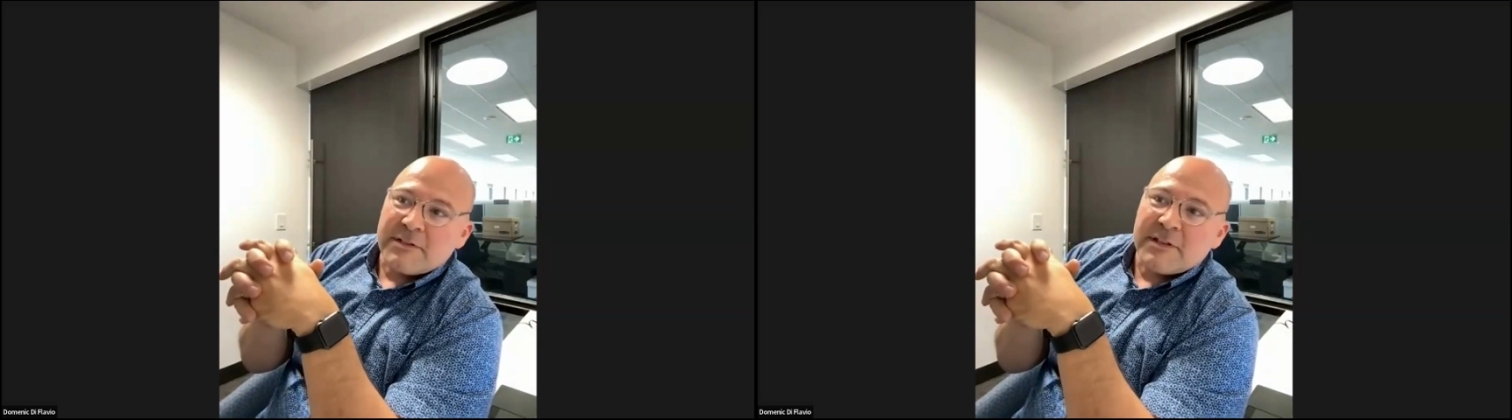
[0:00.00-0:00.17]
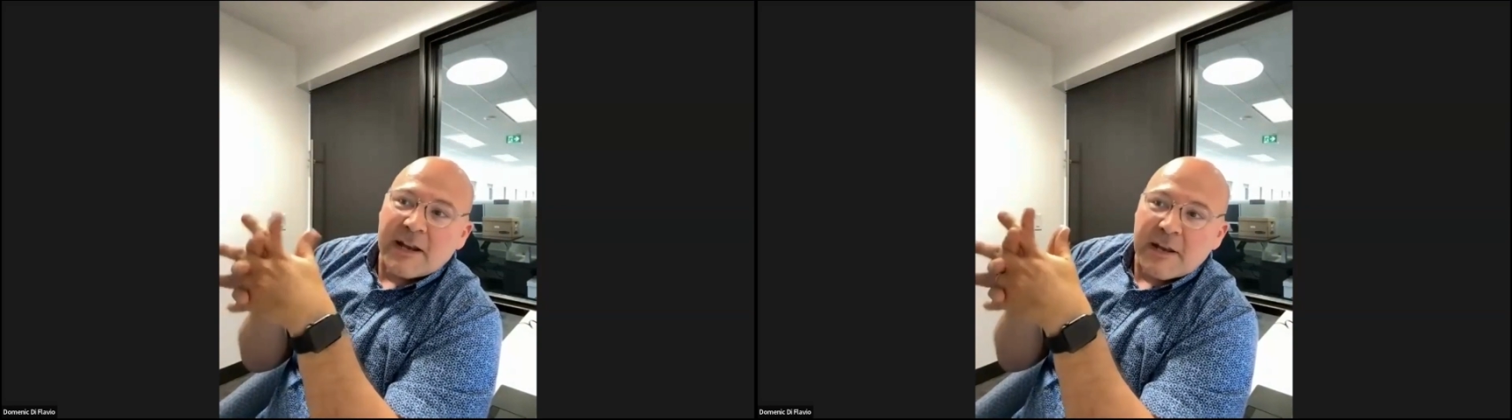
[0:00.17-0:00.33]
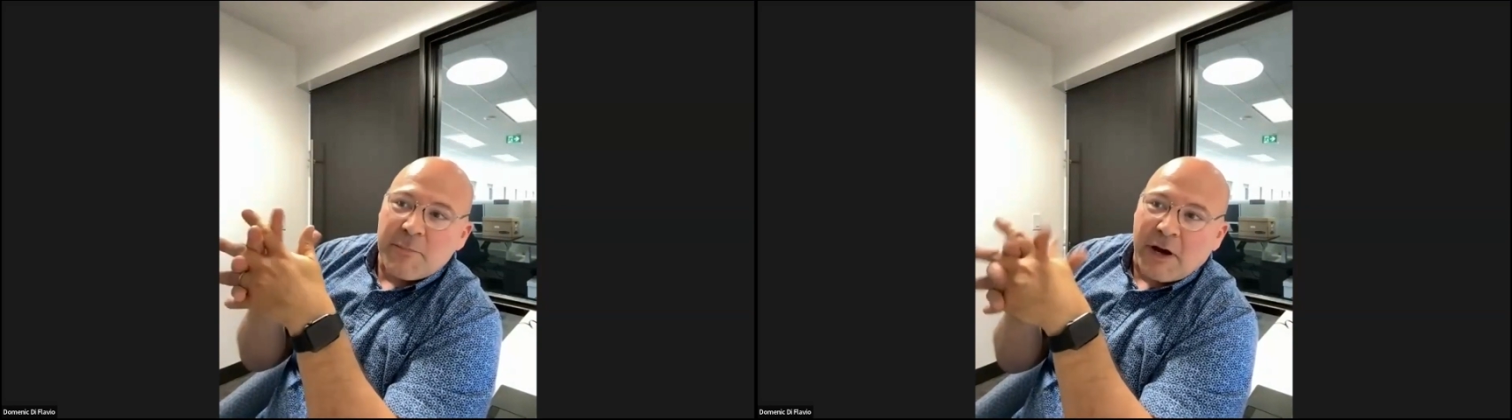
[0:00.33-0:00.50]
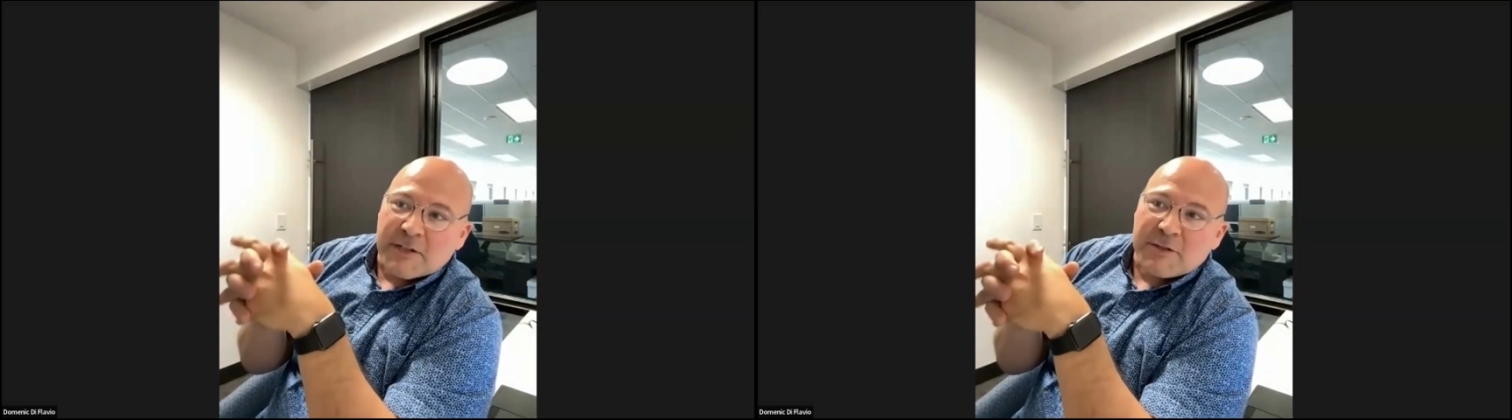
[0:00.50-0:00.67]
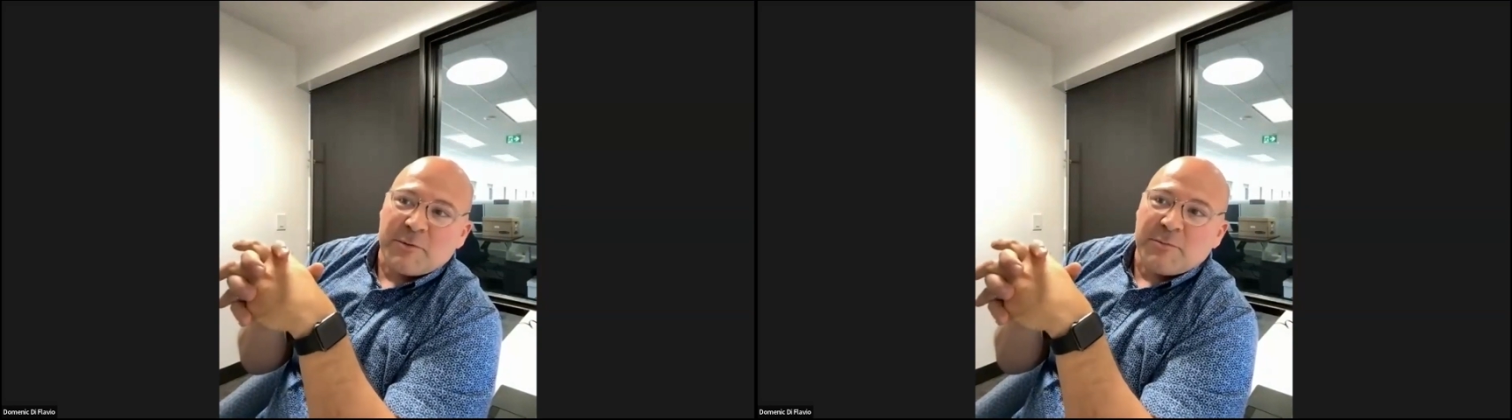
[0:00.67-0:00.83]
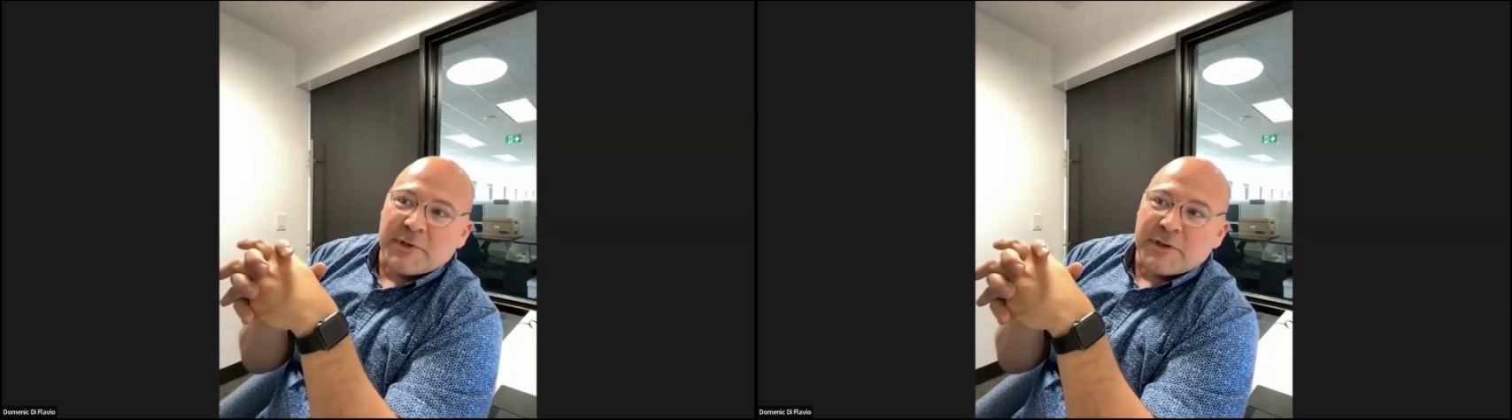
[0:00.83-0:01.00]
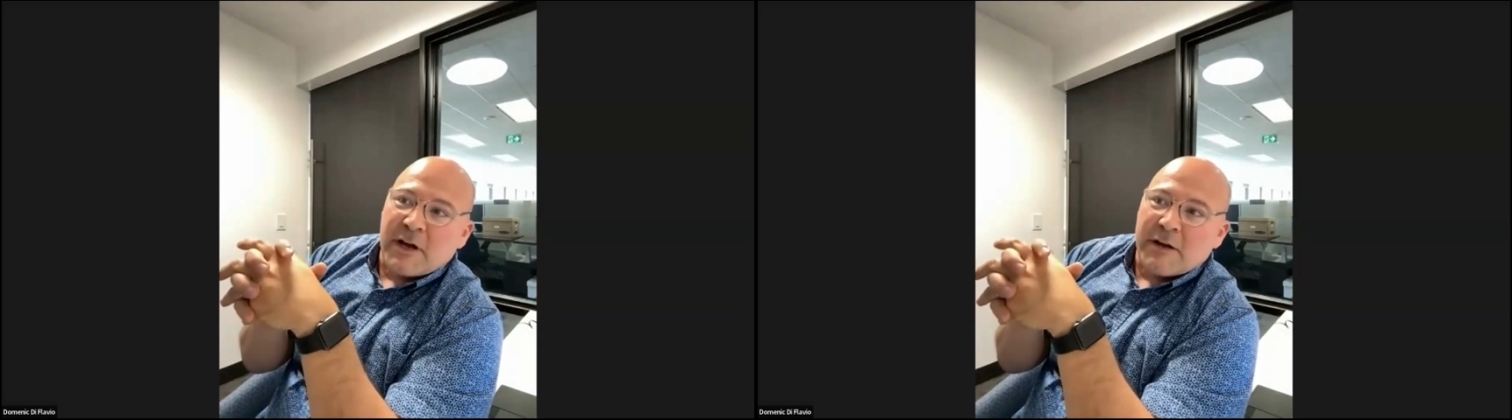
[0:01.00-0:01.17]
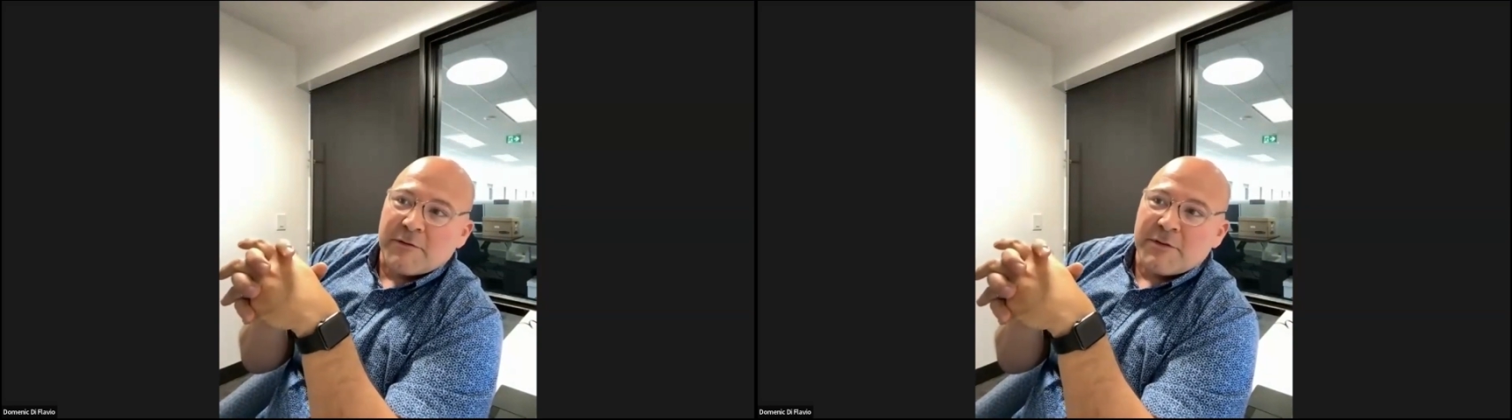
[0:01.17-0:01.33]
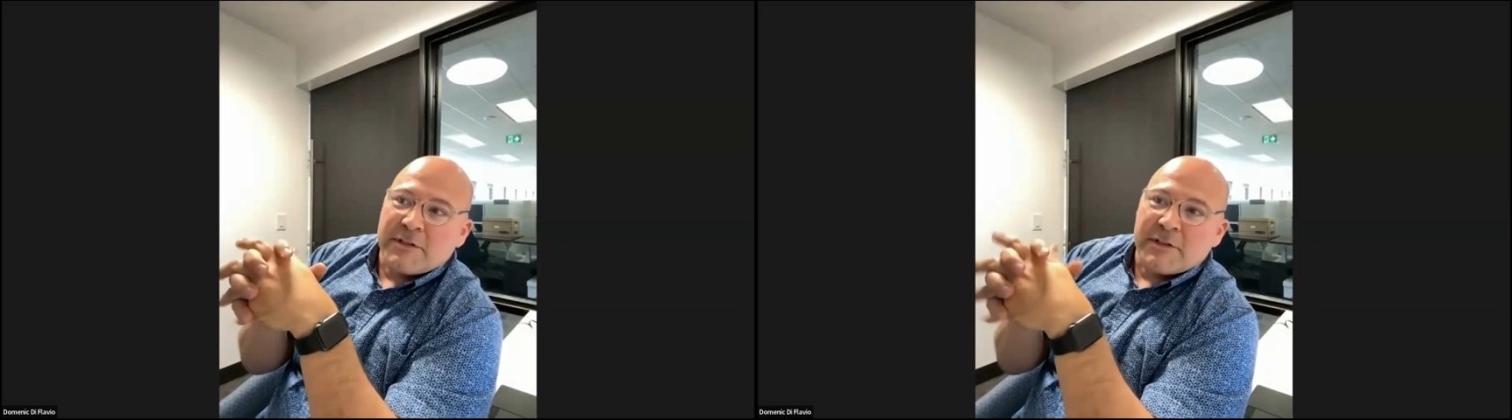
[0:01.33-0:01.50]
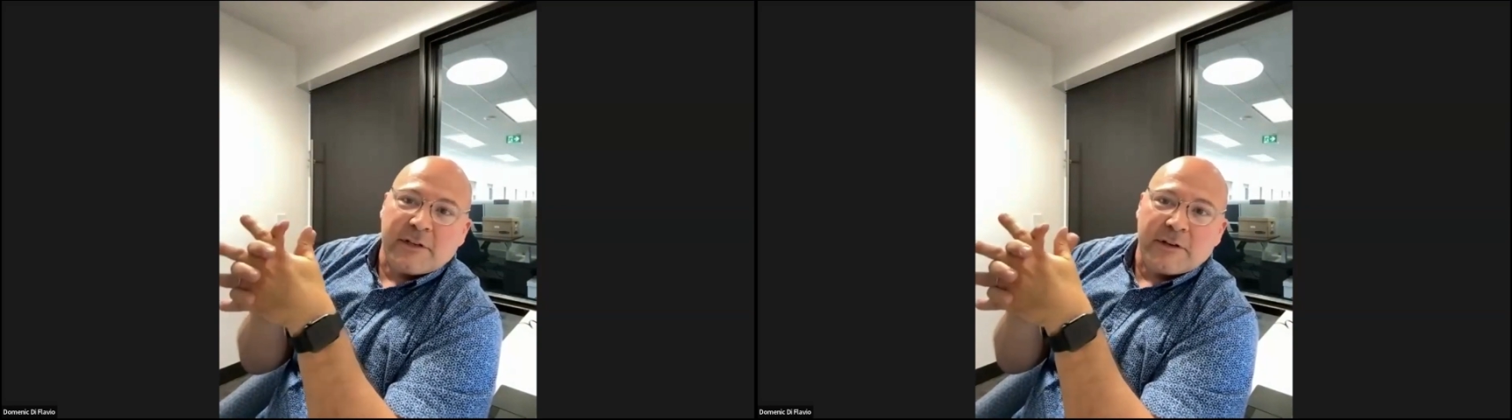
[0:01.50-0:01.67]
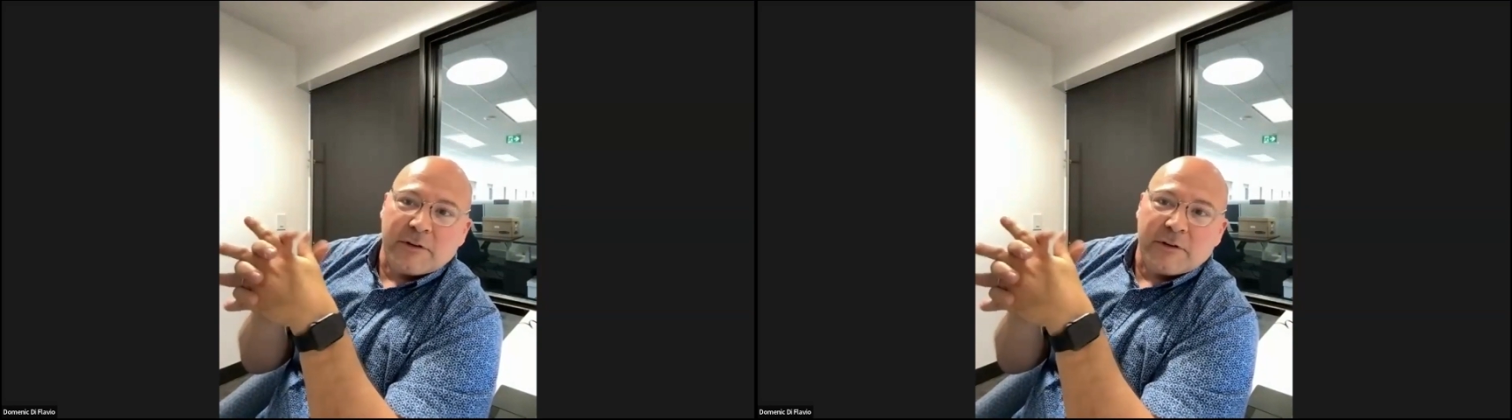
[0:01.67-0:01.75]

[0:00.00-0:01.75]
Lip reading: not impossible, but obviously,